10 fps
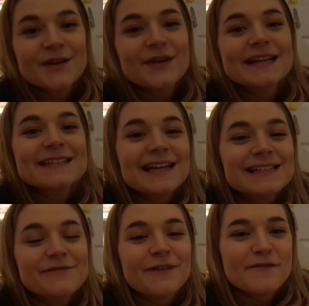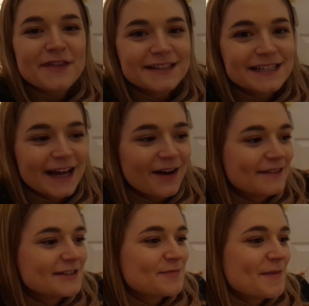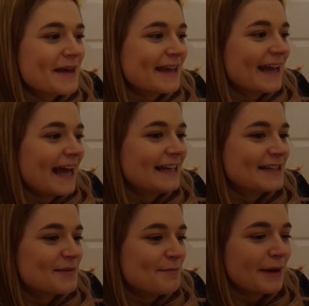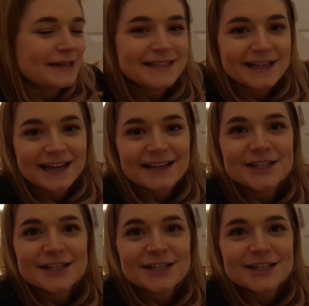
So it is actually 5:30 now. I've just been making Elliot some bunting.